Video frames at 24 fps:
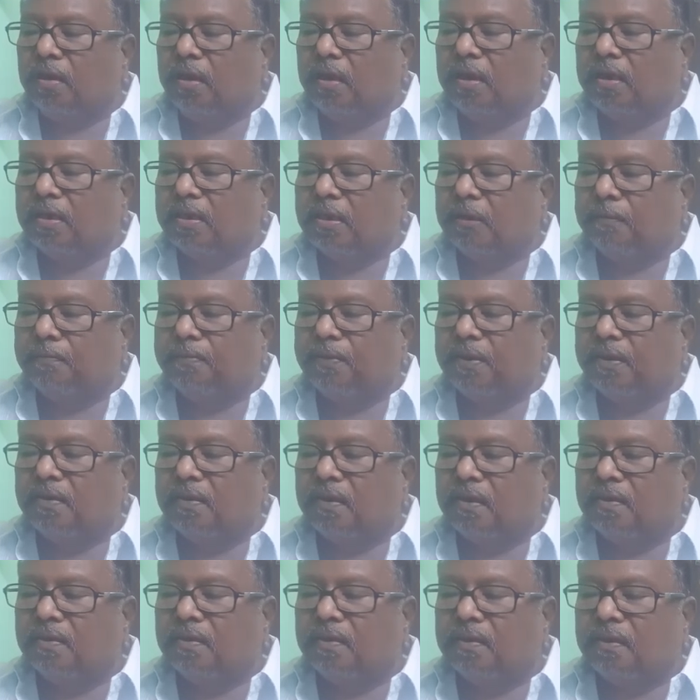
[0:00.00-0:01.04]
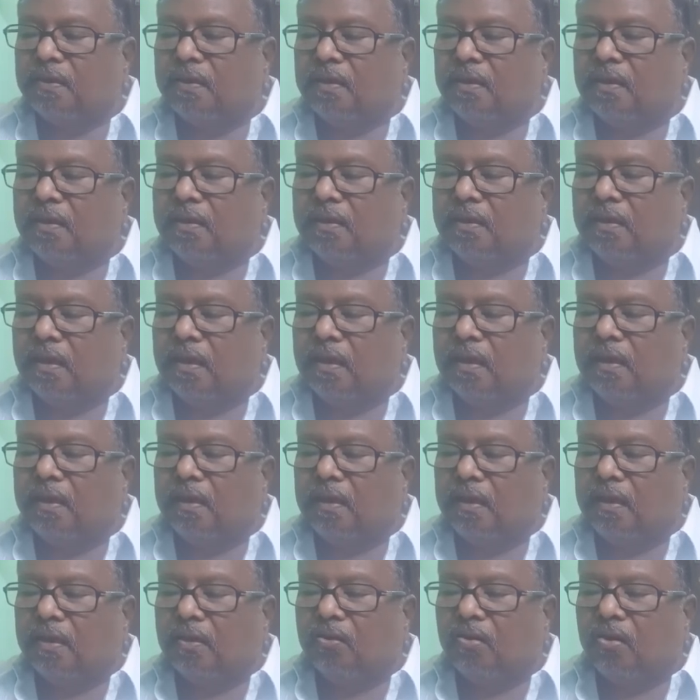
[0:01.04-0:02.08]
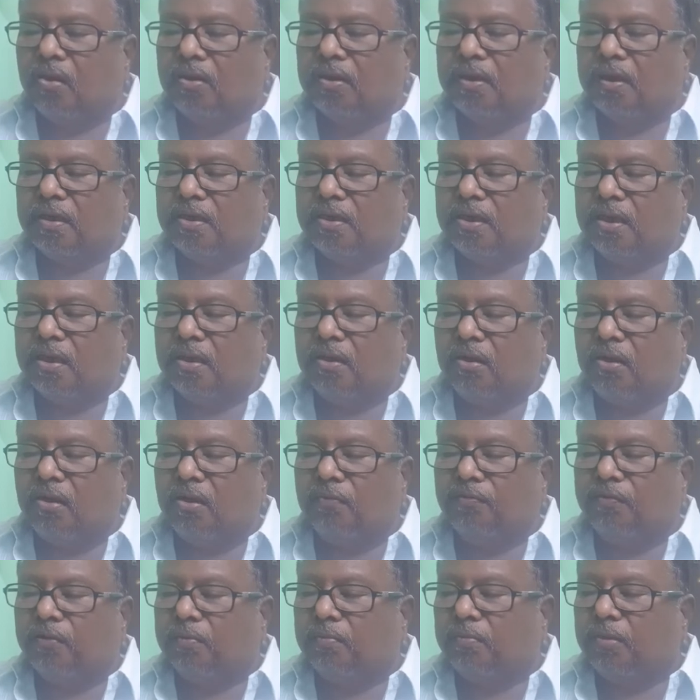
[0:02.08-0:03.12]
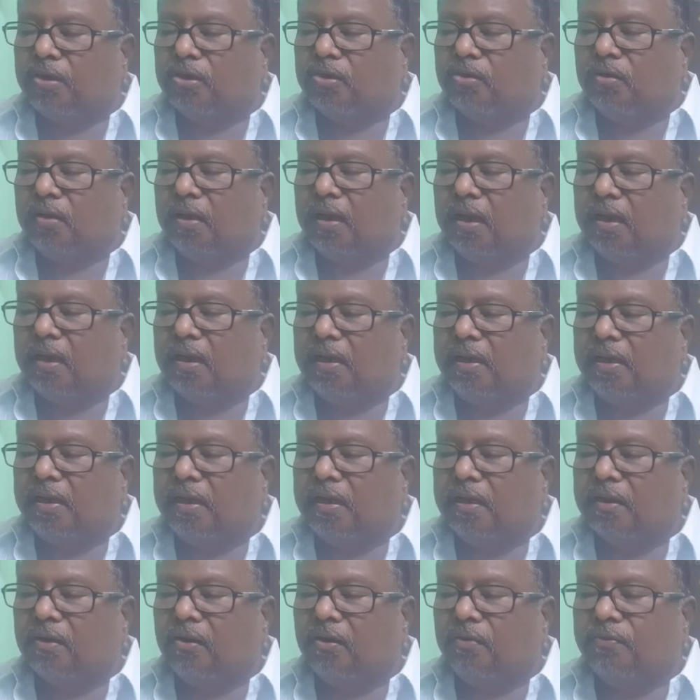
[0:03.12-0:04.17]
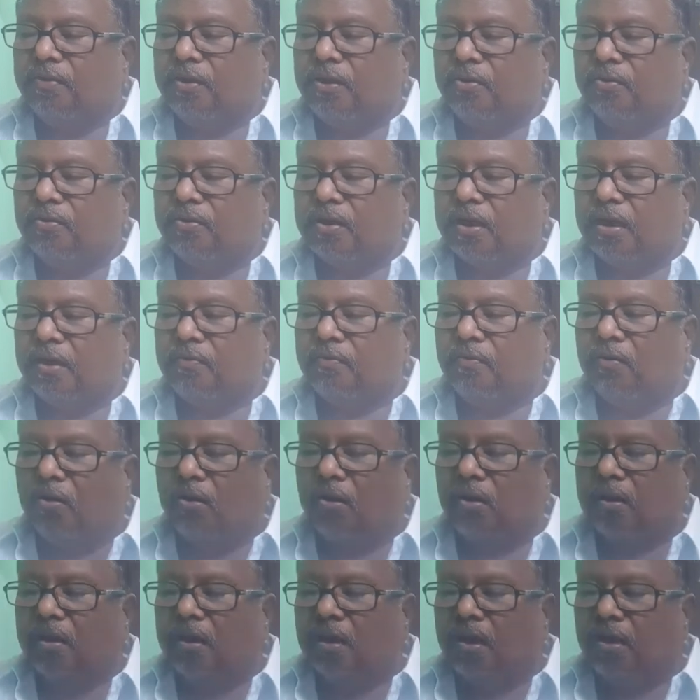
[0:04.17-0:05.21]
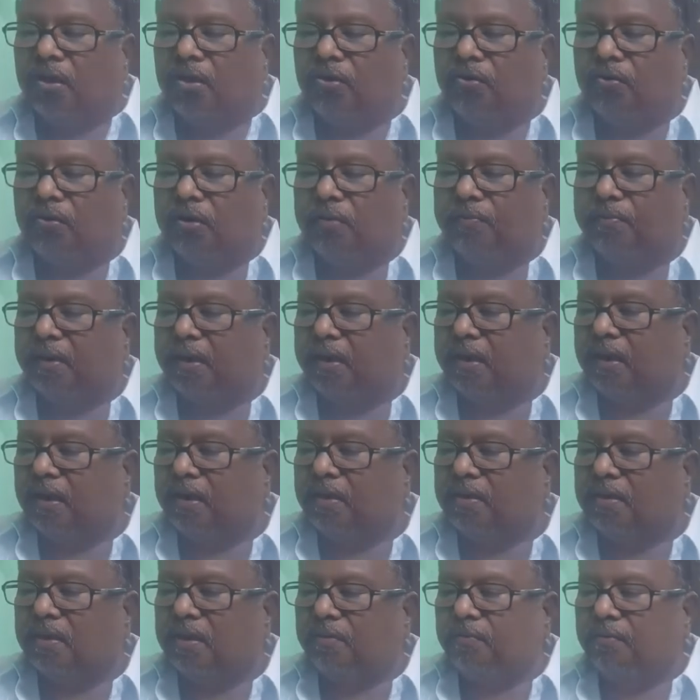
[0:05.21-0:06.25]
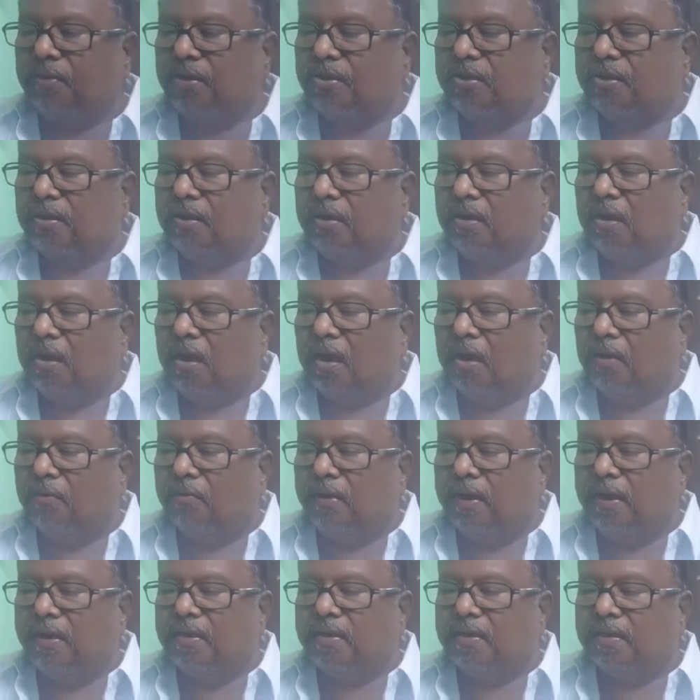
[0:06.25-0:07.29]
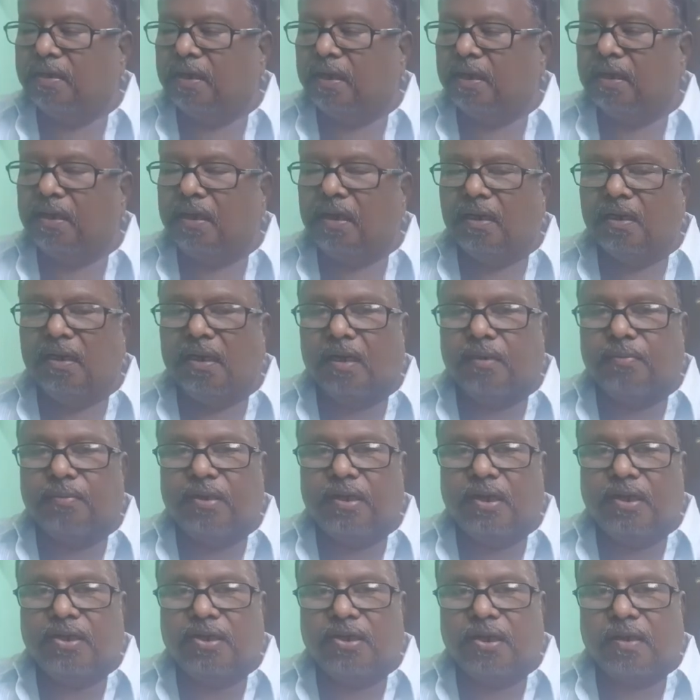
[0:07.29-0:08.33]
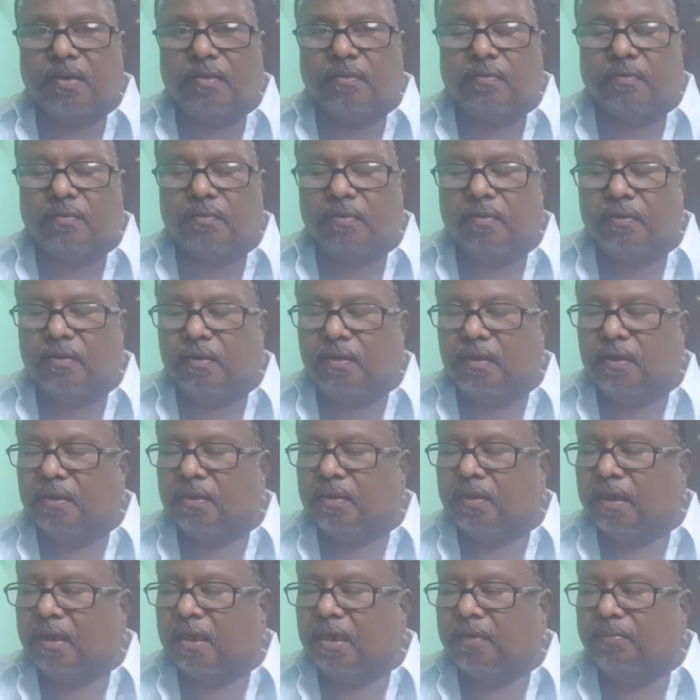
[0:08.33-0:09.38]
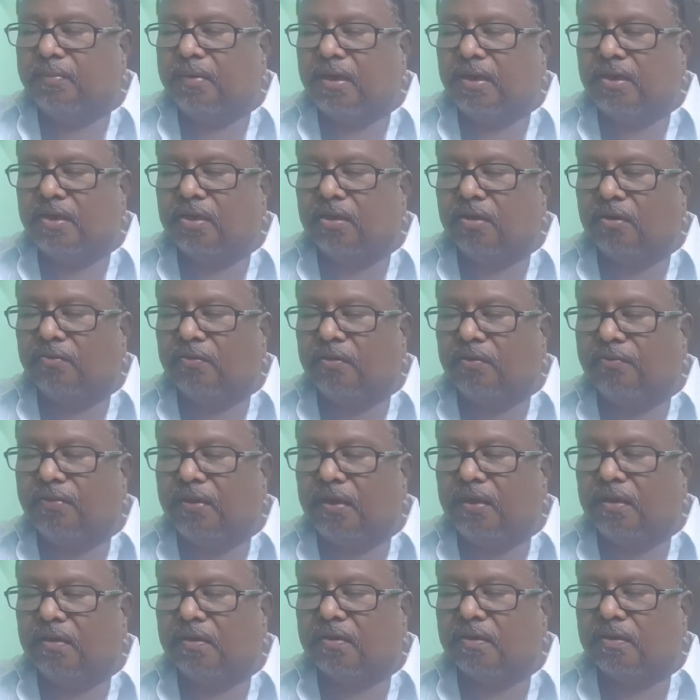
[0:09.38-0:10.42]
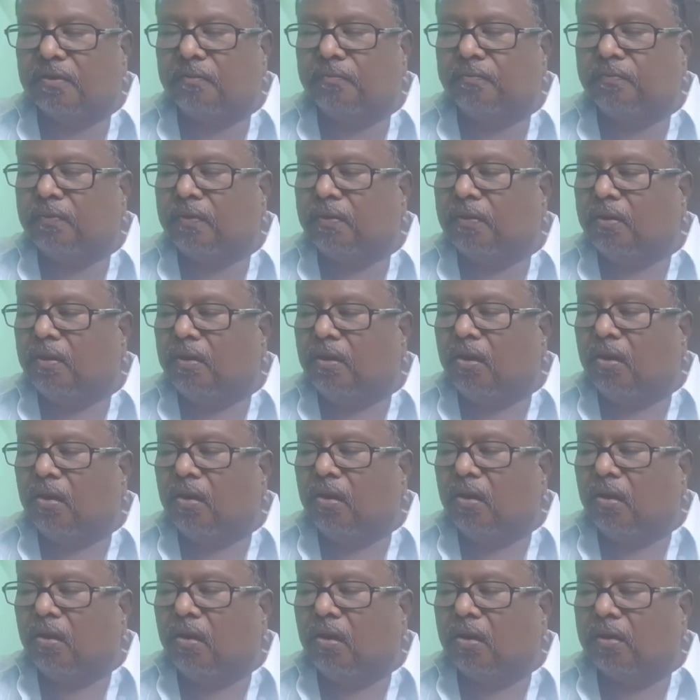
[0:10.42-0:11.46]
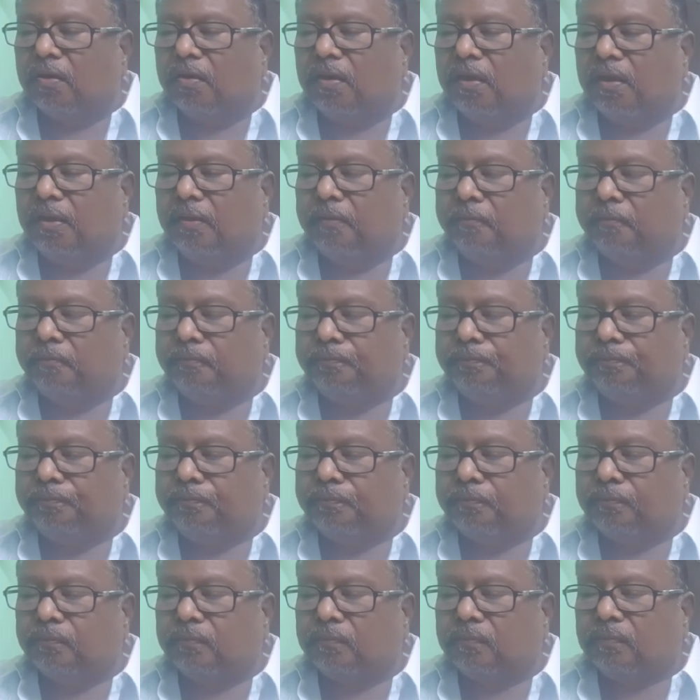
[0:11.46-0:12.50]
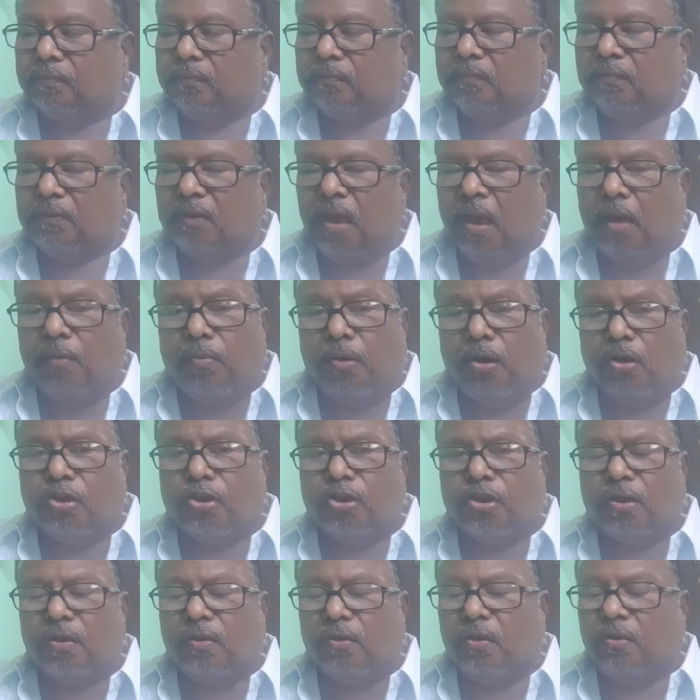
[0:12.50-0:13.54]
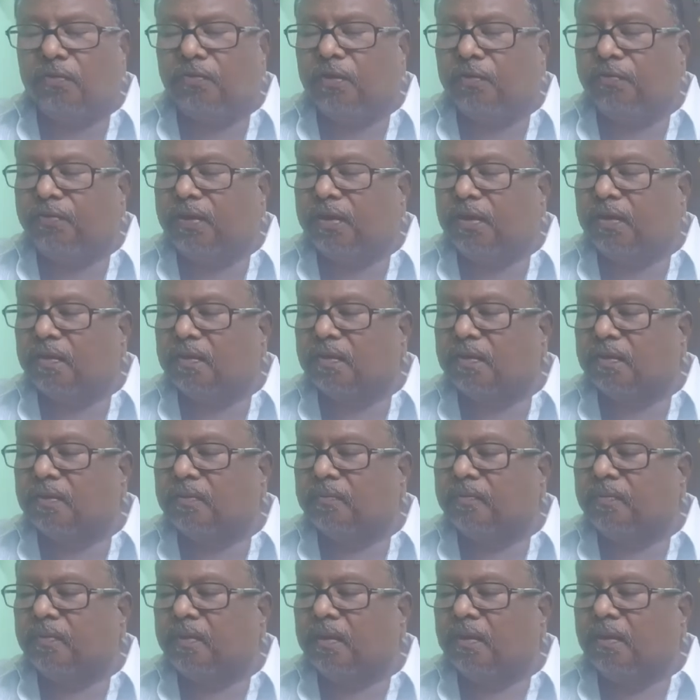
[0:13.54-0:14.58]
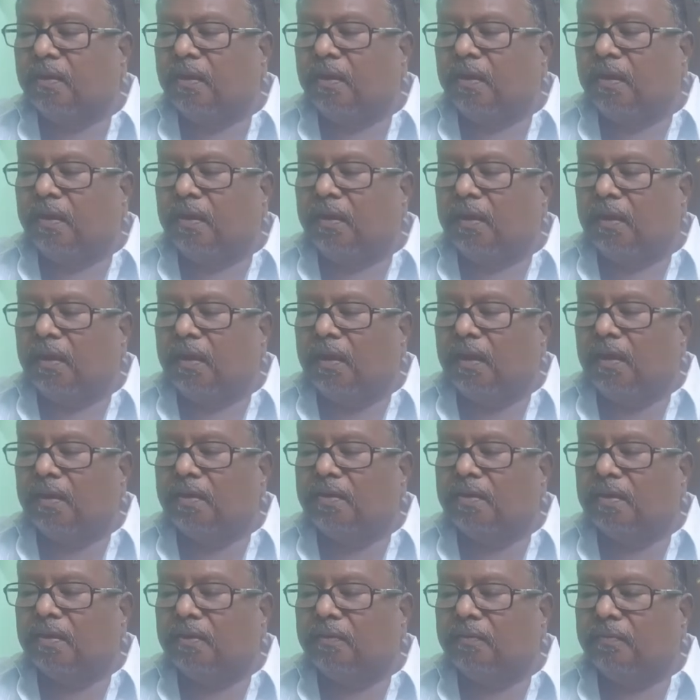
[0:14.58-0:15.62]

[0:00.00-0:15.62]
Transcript: suppresses the contraction of muscular layer of the uterine wall during pregnancy, which avoids the termination of the fetus, or the abortion of the fetus is